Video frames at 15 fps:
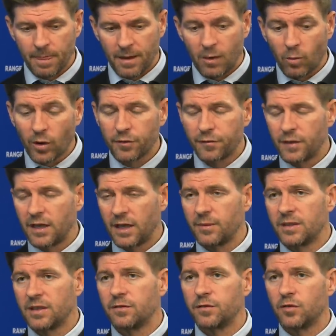I want to feel like we
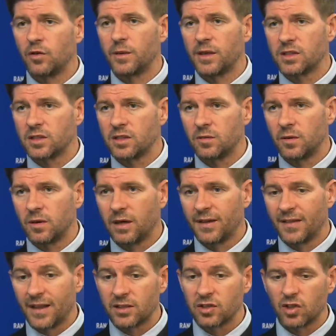did 4 weeks ago,
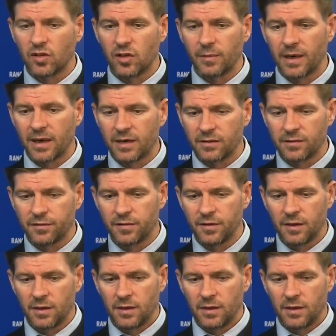and that's on the back of